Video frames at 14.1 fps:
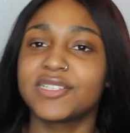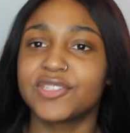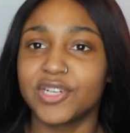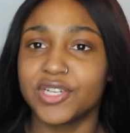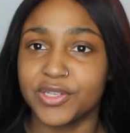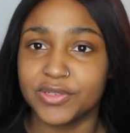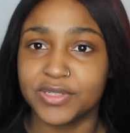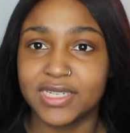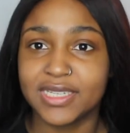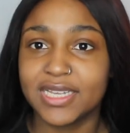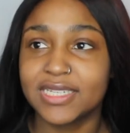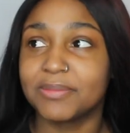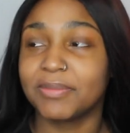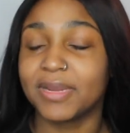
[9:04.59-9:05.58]
I started using
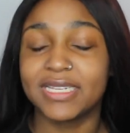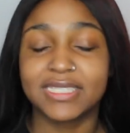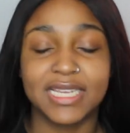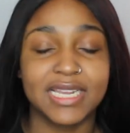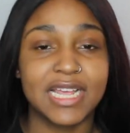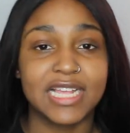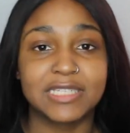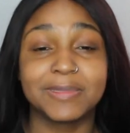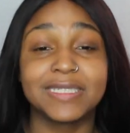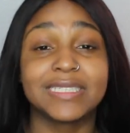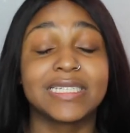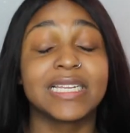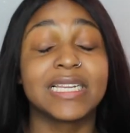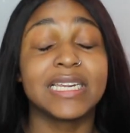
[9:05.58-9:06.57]
this, my skin has been
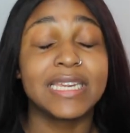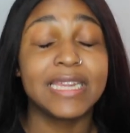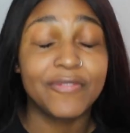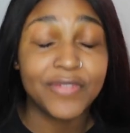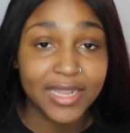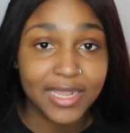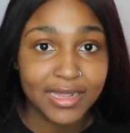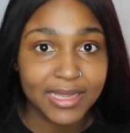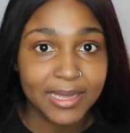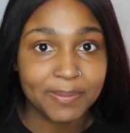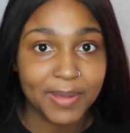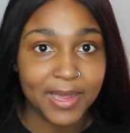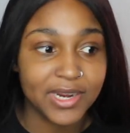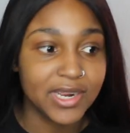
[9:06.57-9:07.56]
significantly
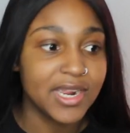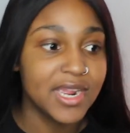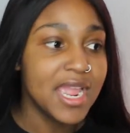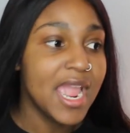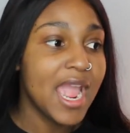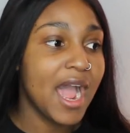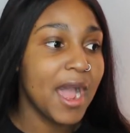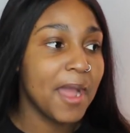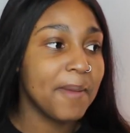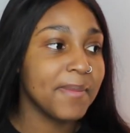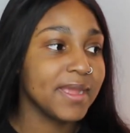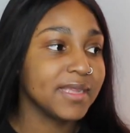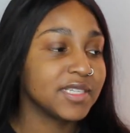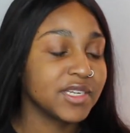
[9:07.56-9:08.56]
better,
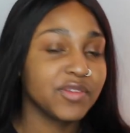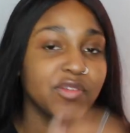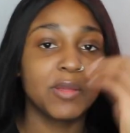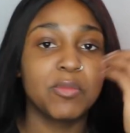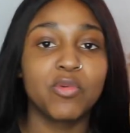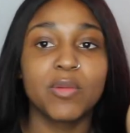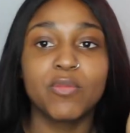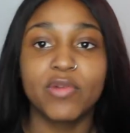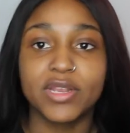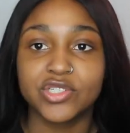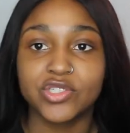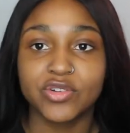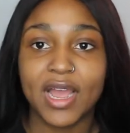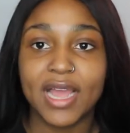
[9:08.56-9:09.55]
significantly more
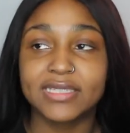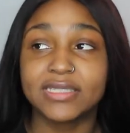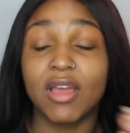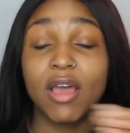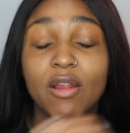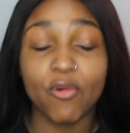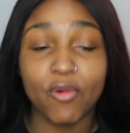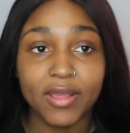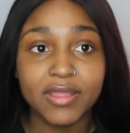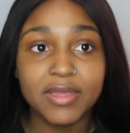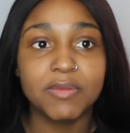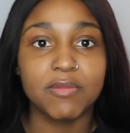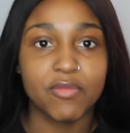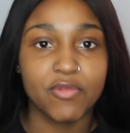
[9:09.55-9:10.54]
moisturized, not
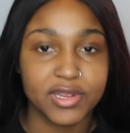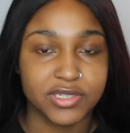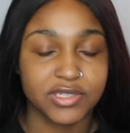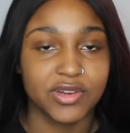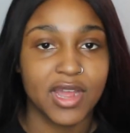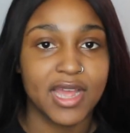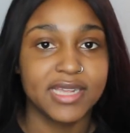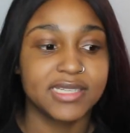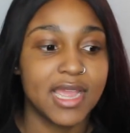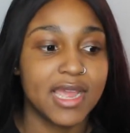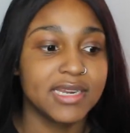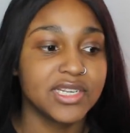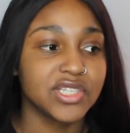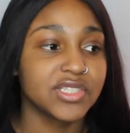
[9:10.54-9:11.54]
oily, but moisturized,
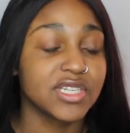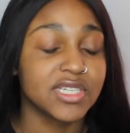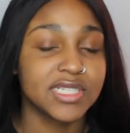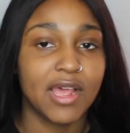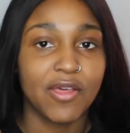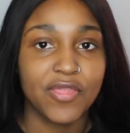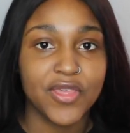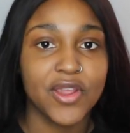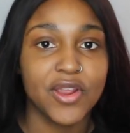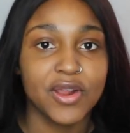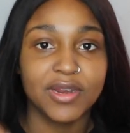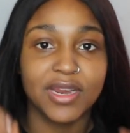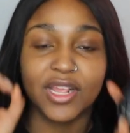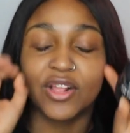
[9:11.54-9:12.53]
and just looks healthier
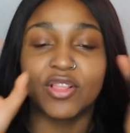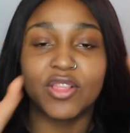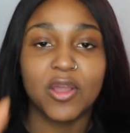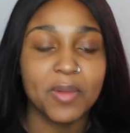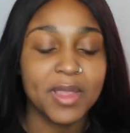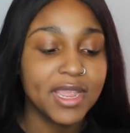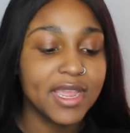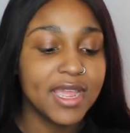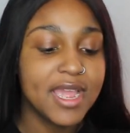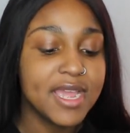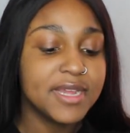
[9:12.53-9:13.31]
and like glowing.